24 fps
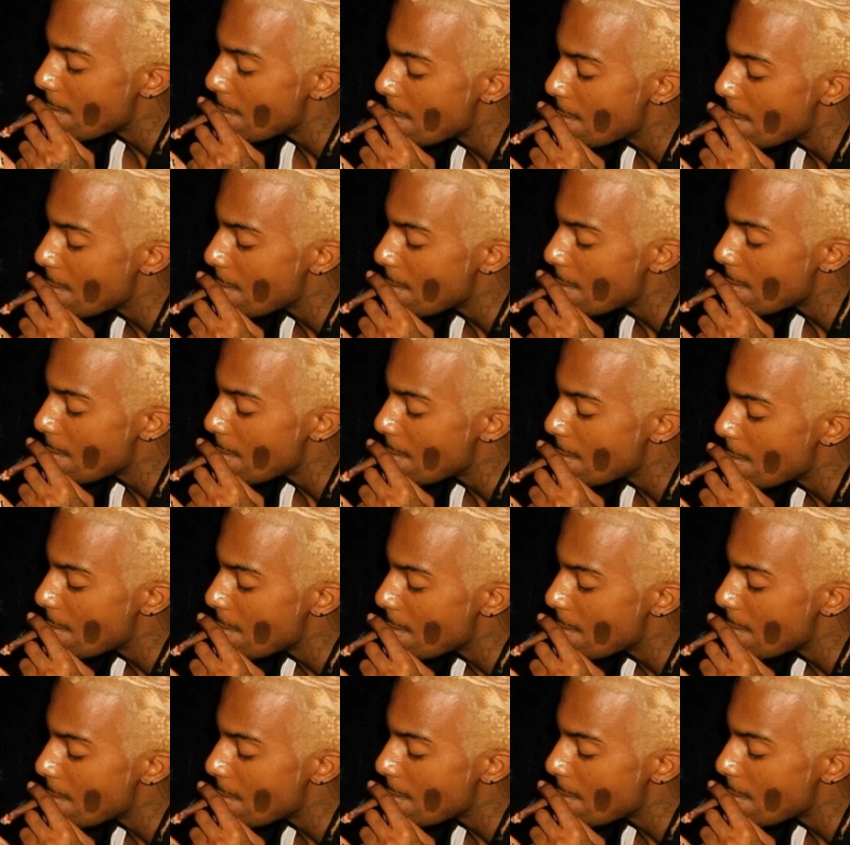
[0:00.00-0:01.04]

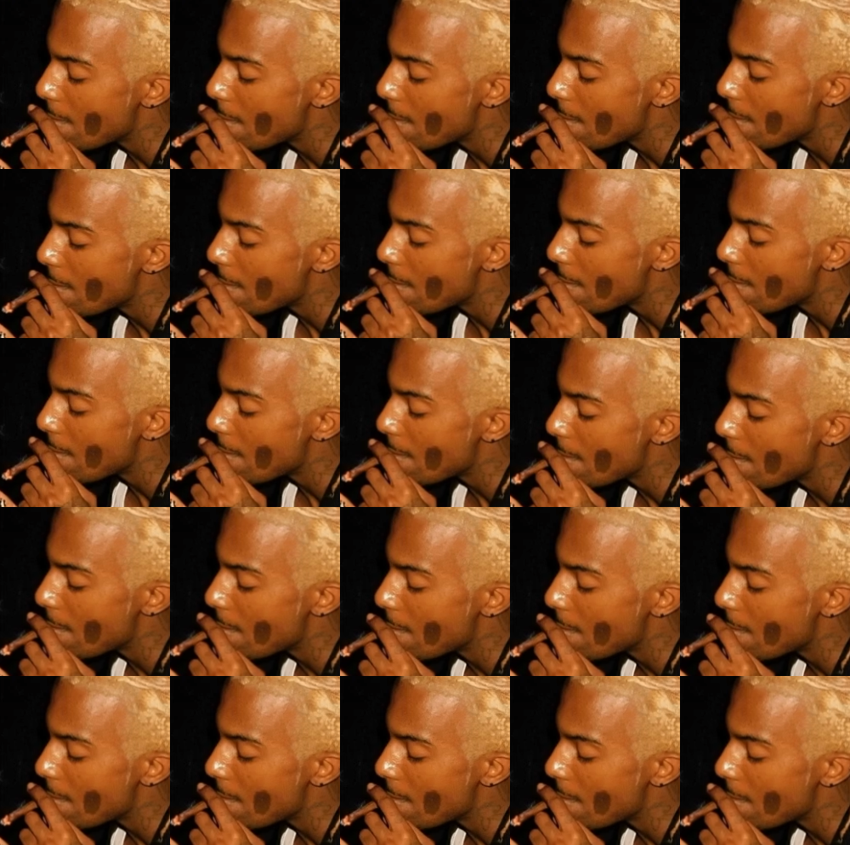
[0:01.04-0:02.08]

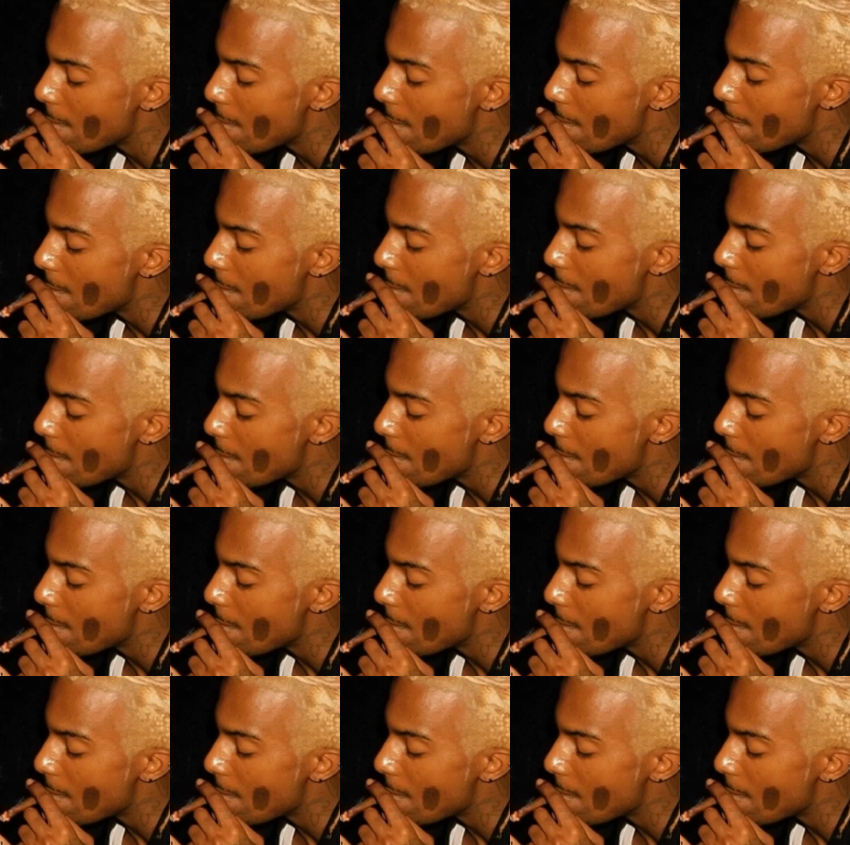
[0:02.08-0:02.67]
[no speech]